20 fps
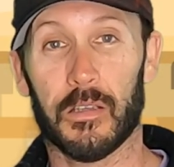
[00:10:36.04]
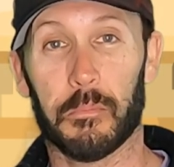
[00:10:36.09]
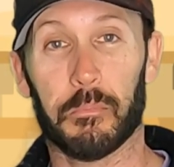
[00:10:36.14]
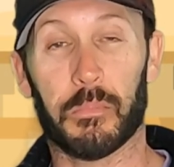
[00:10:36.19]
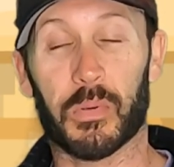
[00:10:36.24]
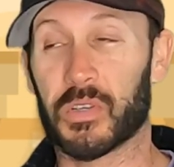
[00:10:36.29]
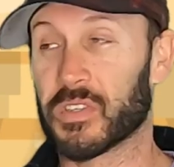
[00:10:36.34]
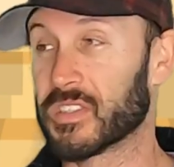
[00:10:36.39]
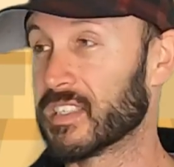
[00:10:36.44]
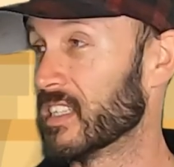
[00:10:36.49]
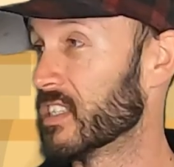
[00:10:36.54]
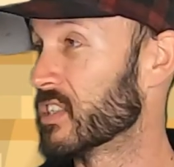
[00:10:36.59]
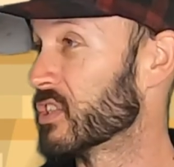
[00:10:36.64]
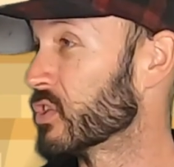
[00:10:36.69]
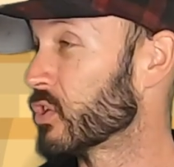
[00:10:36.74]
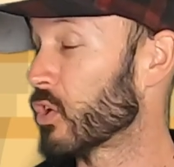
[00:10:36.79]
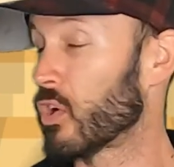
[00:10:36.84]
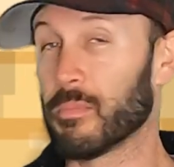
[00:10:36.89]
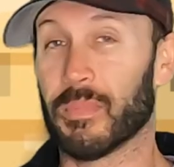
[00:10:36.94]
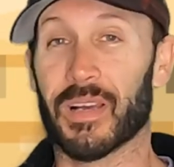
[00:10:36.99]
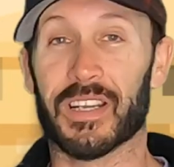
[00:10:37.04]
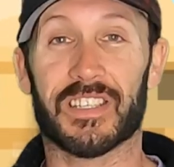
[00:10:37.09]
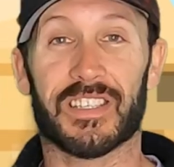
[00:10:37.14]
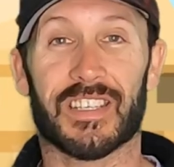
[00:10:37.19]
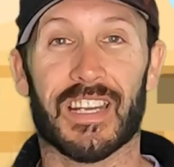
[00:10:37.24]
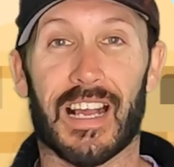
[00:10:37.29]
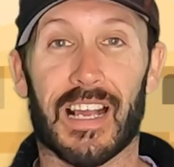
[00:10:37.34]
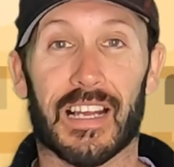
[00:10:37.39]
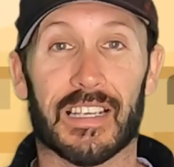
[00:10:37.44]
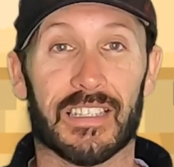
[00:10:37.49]
Because there's so much
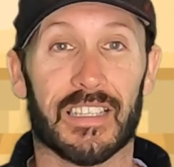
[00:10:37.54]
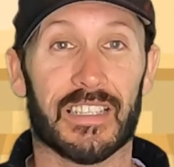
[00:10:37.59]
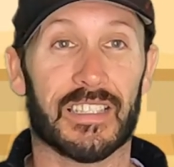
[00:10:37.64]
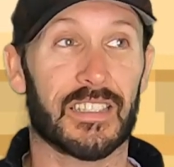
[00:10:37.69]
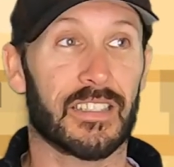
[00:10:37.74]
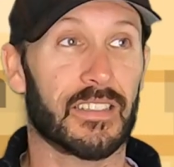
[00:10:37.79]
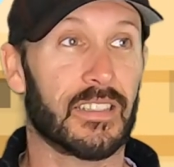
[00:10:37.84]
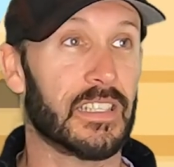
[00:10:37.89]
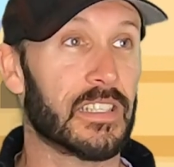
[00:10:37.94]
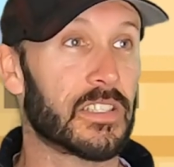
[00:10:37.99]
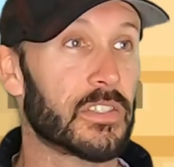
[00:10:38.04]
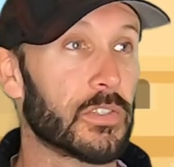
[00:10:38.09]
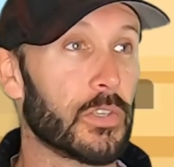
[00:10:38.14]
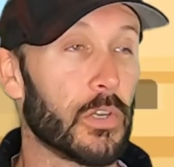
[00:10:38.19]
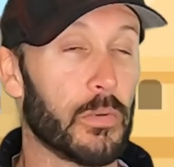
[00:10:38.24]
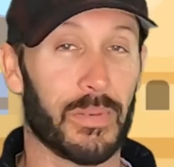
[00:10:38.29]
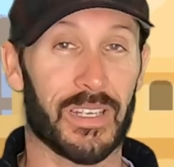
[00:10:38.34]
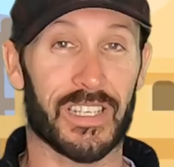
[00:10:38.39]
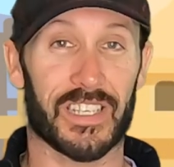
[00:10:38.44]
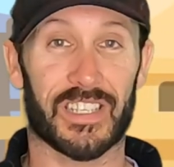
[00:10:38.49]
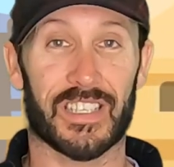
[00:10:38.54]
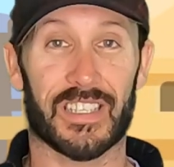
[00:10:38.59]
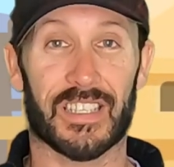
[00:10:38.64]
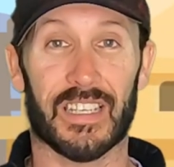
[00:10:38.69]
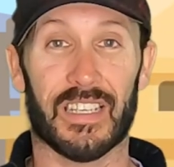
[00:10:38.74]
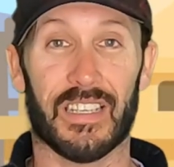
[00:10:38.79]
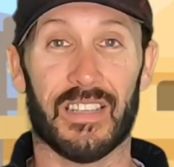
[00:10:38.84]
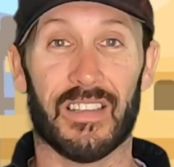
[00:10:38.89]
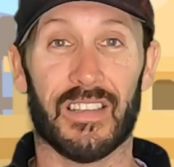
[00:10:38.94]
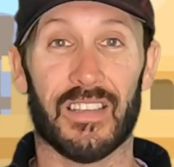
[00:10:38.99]
darkness, there's so much sin.